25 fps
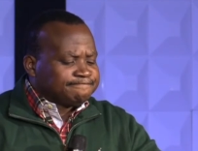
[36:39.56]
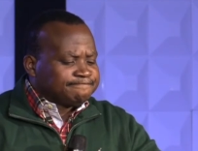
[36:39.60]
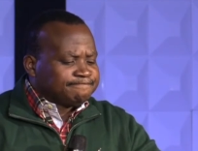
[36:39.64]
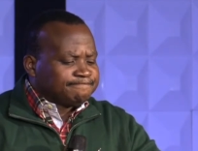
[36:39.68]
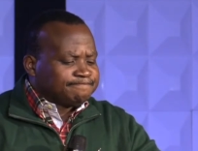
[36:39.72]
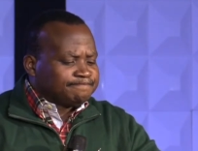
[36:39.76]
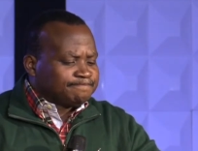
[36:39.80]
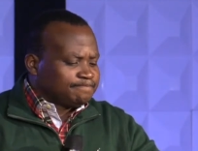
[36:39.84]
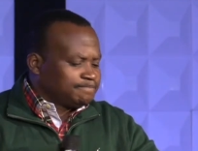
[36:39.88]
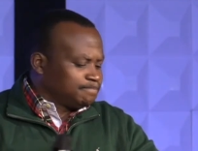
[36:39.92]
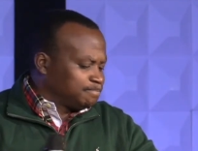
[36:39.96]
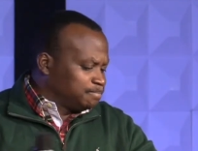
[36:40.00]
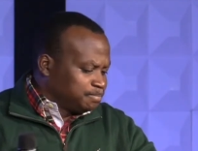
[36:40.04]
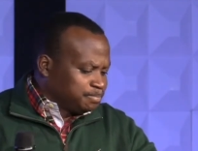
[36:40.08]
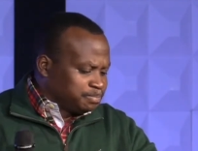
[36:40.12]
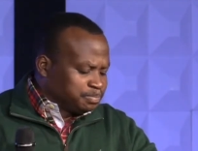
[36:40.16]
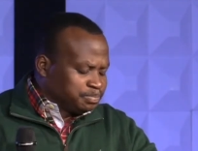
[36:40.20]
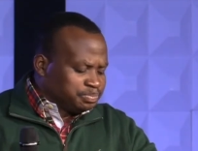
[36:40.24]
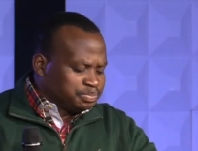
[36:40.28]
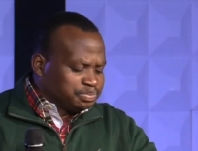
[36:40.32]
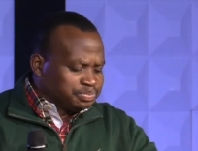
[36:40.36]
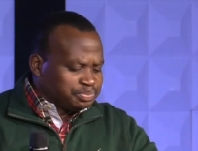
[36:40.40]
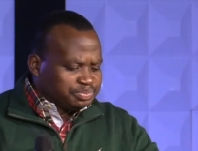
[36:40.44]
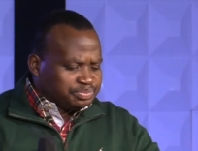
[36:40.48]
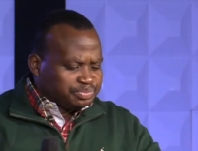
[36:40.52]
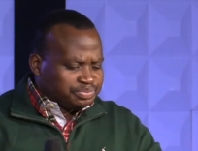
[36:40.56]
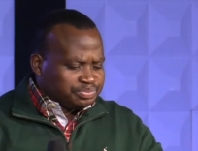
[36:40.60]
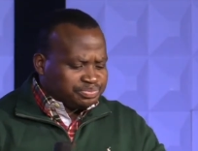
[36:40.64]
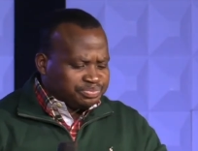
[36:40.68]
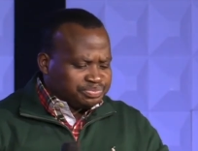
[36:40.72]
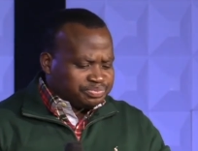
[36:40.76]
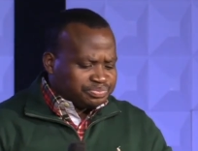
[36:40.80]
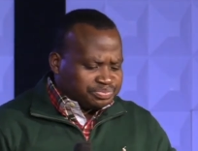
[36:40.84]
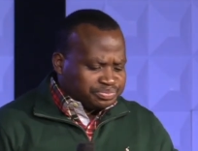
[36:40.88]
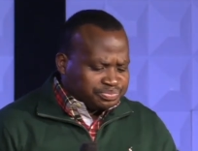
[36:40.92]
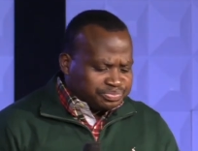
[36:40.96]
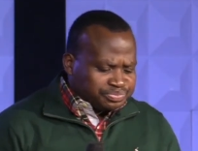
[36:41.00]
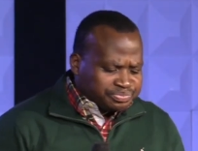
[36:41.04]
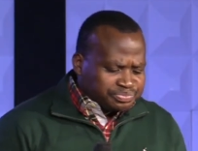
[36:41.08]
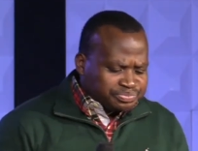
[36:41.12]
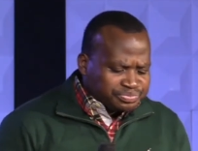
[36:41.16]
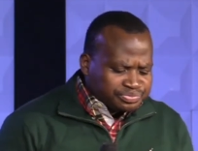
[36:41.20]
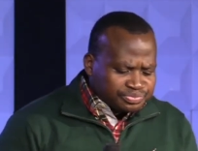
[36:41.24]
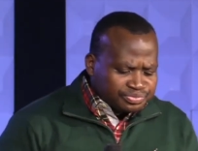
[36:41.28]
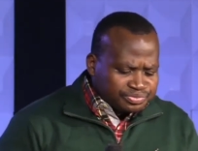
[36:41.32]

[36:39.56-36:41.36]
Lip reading: No one is speaking in this clip.